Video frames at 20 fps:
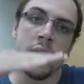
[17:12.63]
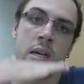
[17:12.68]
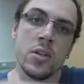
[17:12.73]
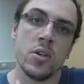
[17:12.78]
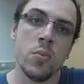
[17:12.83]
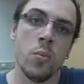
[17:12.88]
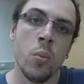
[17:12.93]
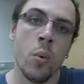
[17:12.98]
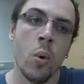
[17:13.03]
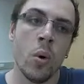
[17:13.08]

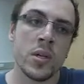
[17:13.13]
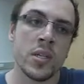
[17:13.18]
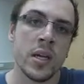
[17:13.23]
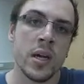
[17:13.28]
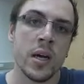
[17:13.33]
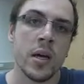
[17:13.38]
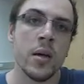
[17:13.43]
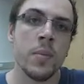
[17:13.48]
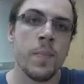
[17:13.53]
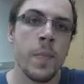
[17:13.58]

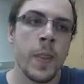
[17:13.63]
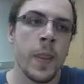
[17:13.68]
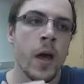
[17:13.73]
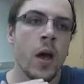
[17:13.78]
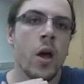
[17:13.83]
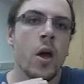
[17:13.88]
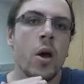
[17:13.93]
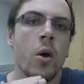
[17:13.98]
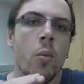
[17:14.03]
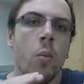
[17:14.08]
underwater,
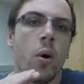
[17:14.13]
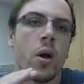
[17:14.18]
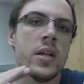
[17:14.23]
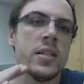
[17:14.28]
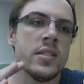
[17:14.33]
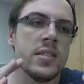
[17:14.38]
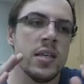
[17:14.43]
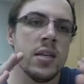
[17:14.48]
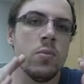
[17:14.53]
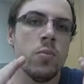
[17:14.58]
what
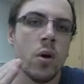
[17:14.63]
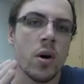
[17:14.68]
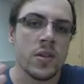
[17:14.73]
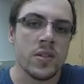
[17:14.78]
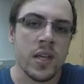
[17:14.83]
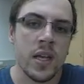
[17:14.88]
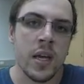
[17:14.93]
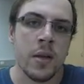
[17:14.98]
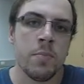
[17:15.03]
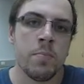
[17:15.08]
it did
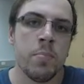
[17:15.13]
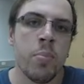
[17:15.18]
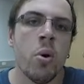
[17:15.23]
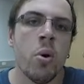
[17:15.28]
was it